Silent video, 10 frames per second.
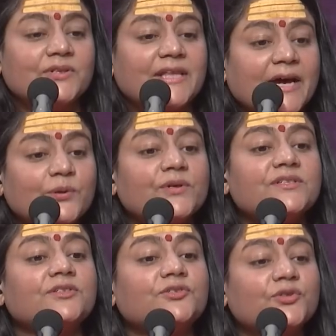So that
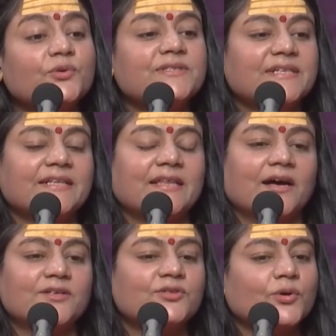was the true
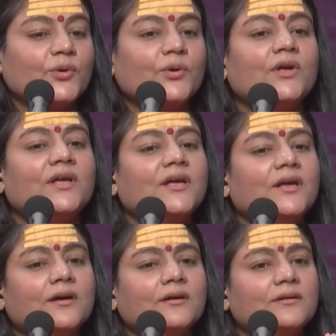Sita. So
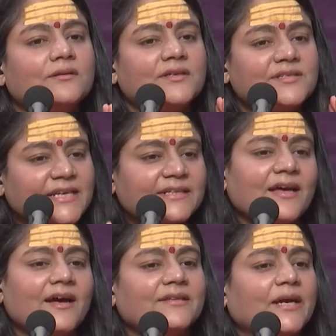the
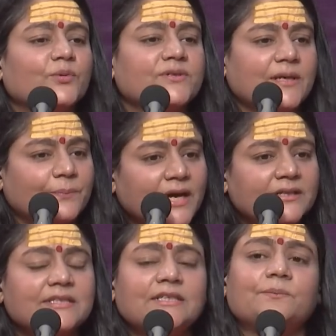Sita that was
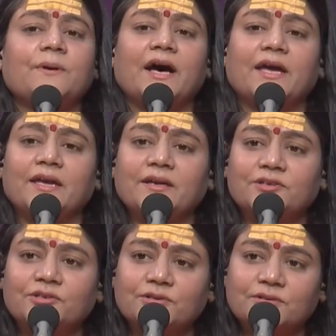abducted
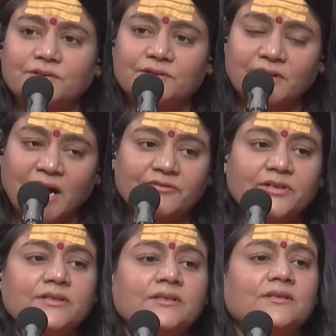by
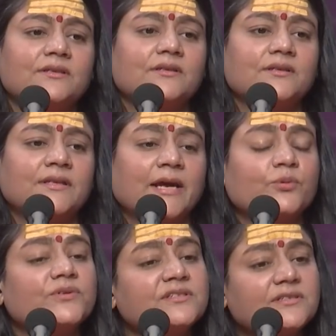Ravan,
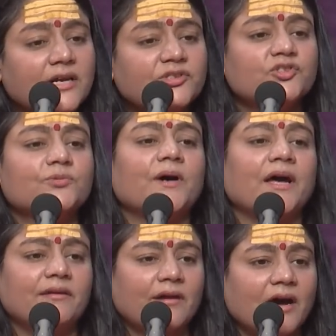that was touched
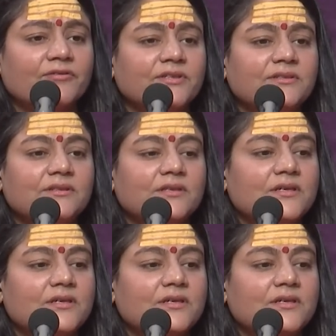by Ravan,